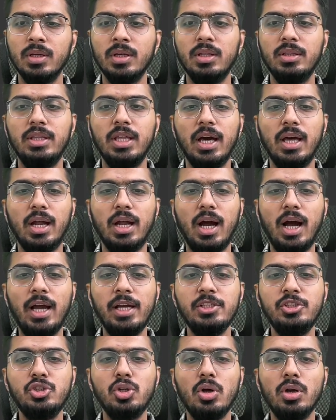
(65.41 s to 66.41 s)
They are high
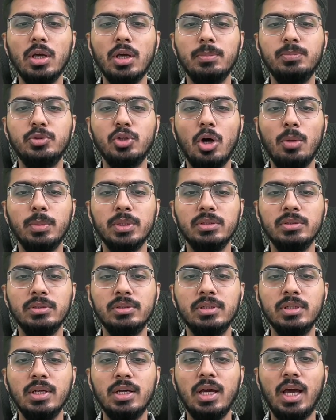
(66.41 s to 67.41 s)
shock absorbance
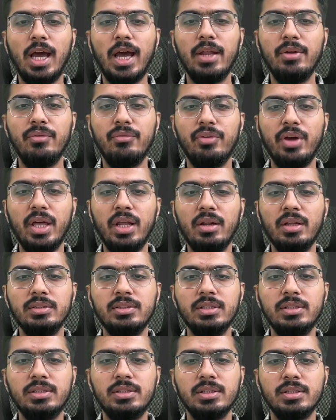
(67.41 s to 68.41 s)
and wear
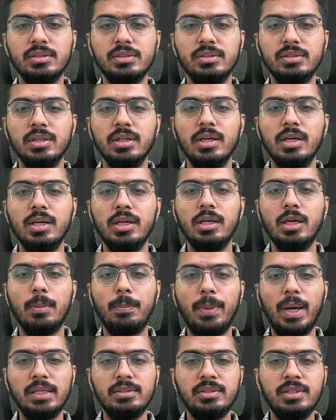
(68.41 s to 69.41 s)
resistance
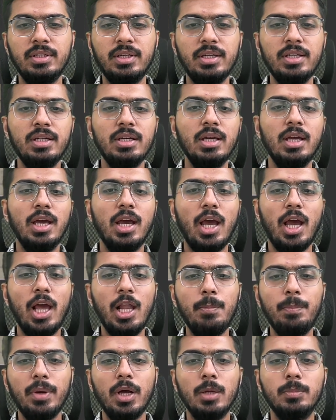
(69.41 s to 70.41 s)
capacity
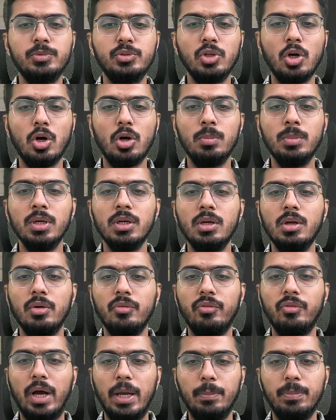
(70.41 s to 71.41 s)
help absorb
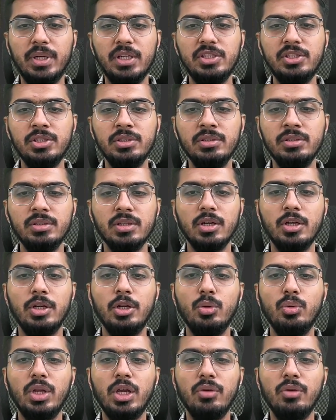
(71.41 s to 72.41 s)
vibrations
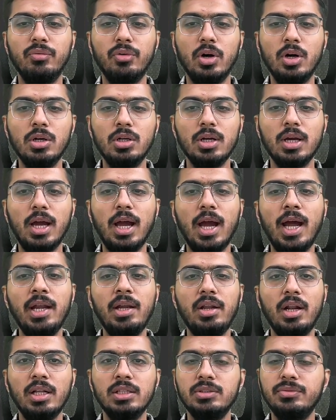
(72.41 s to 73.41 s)
during work and
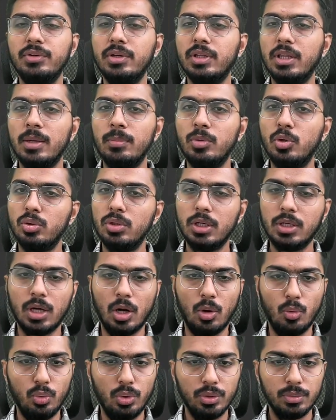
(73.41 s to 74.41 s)
transfer them to the
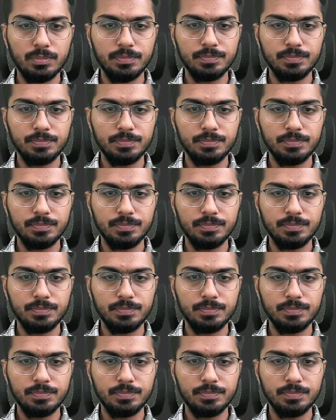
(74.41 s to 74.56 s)
ground.